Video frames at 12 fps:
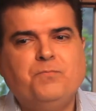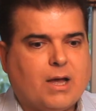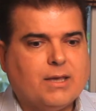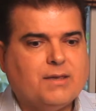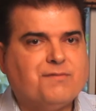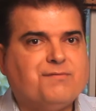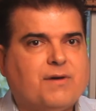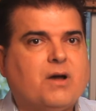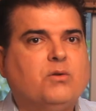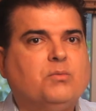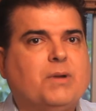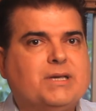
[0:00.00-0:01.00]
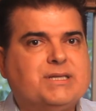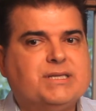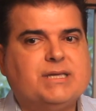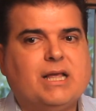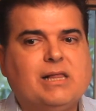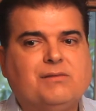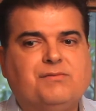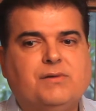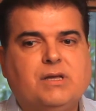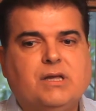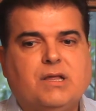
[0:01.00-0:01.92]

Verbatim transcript: I have found myself